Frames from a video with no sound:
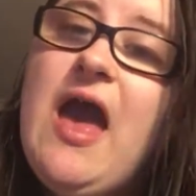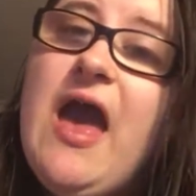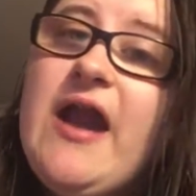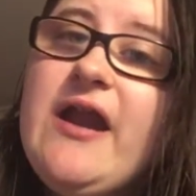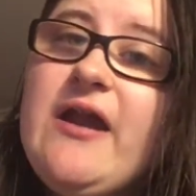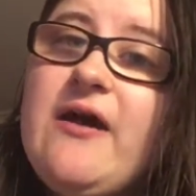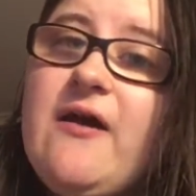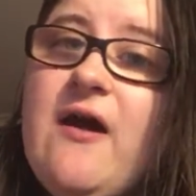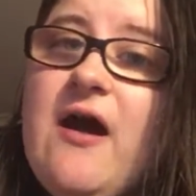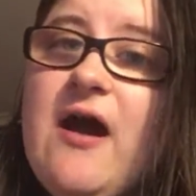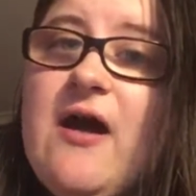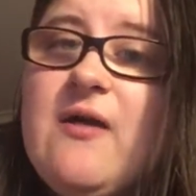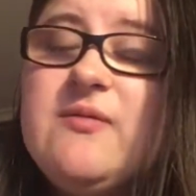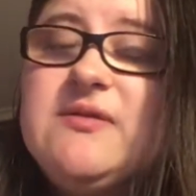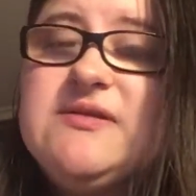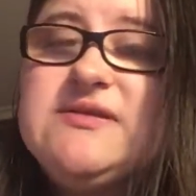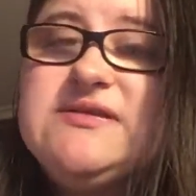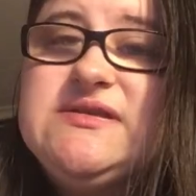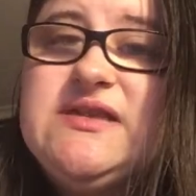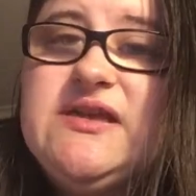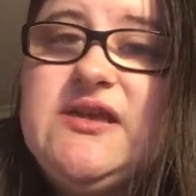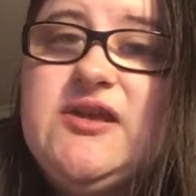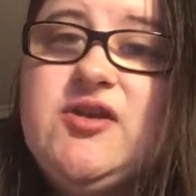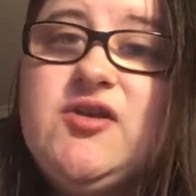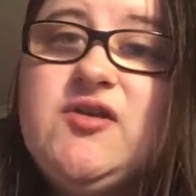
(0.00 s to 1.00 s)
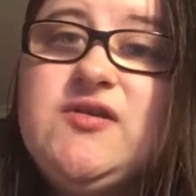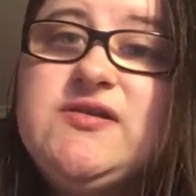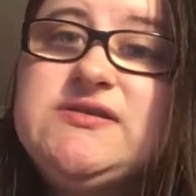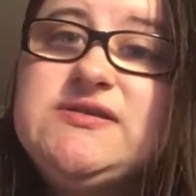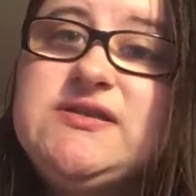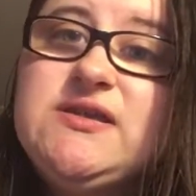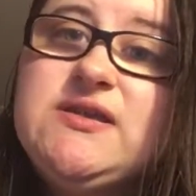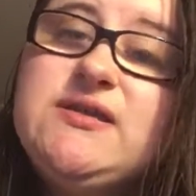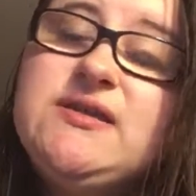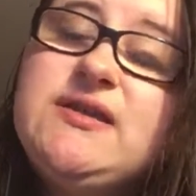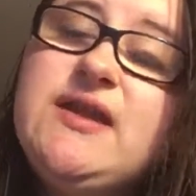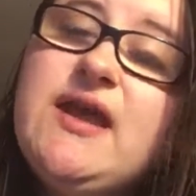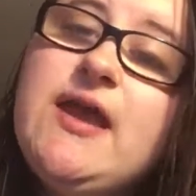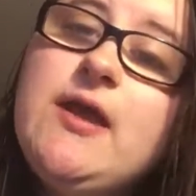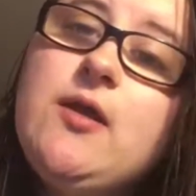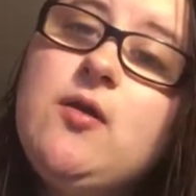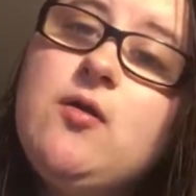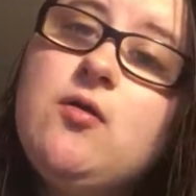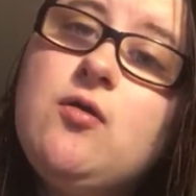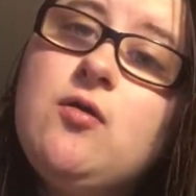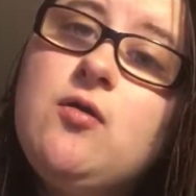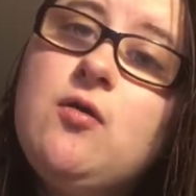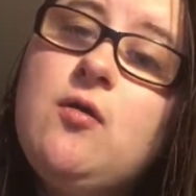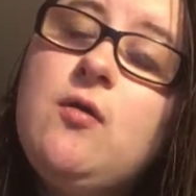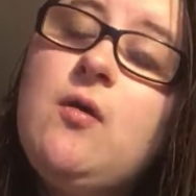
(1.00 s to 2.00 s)
Now I will see you Sunday,
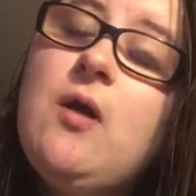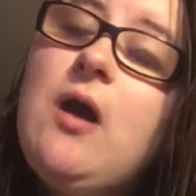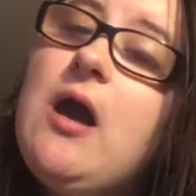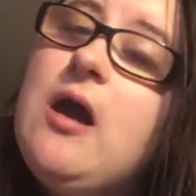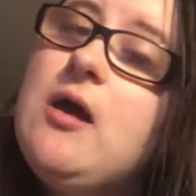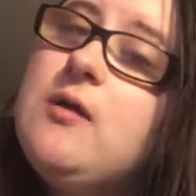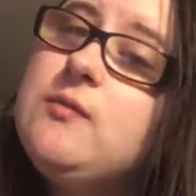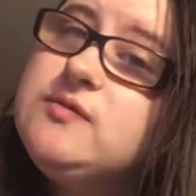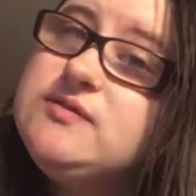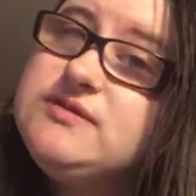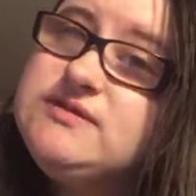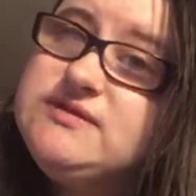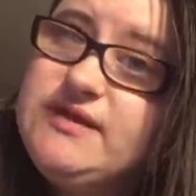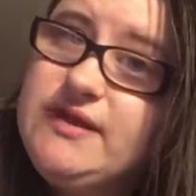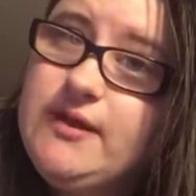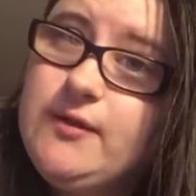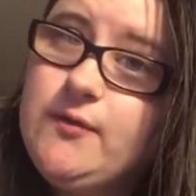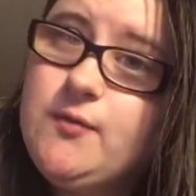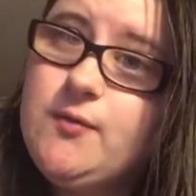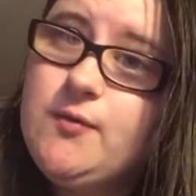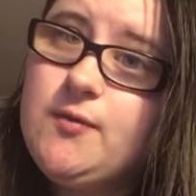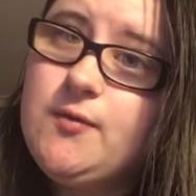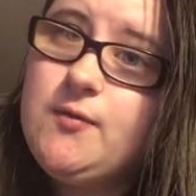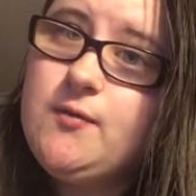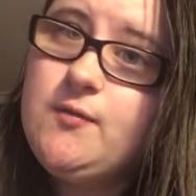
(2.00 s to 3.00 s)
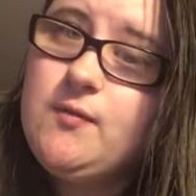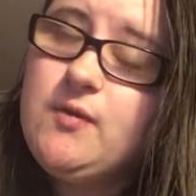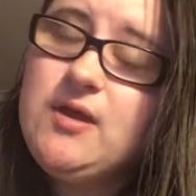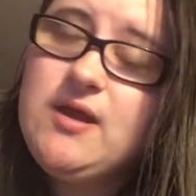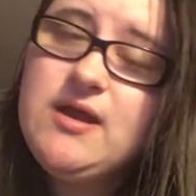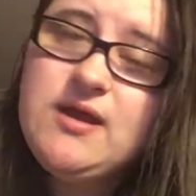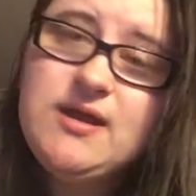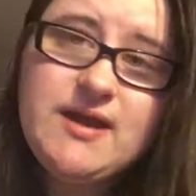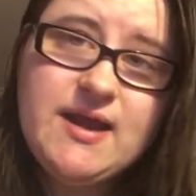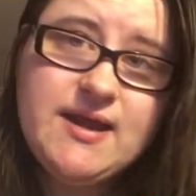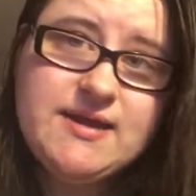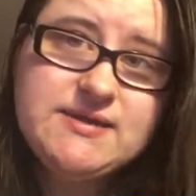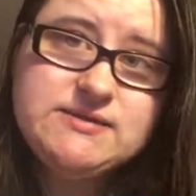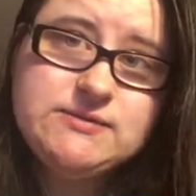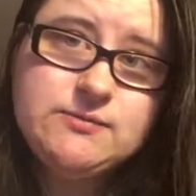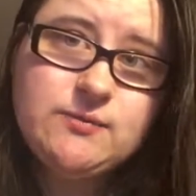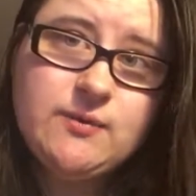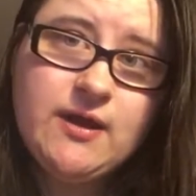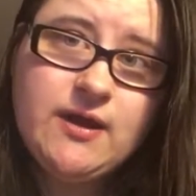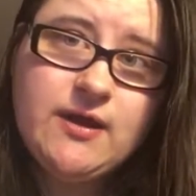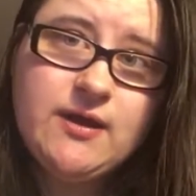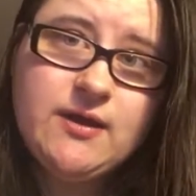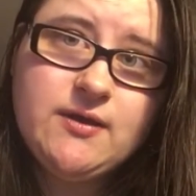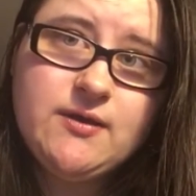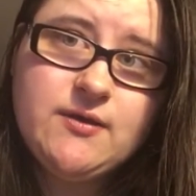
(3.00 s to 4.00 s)
or I'll see you all next
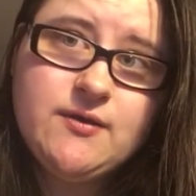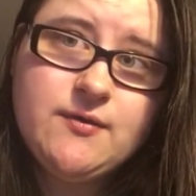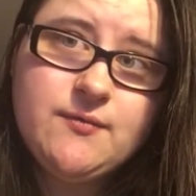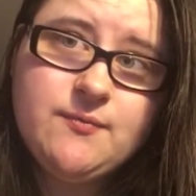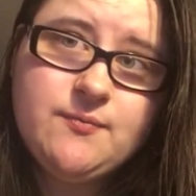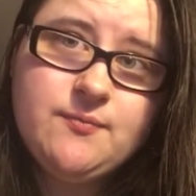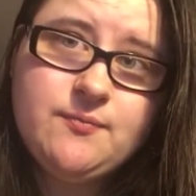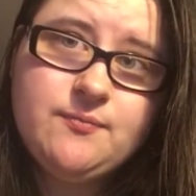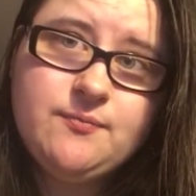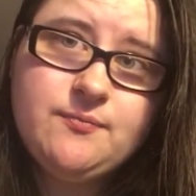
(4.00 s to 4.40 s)
week.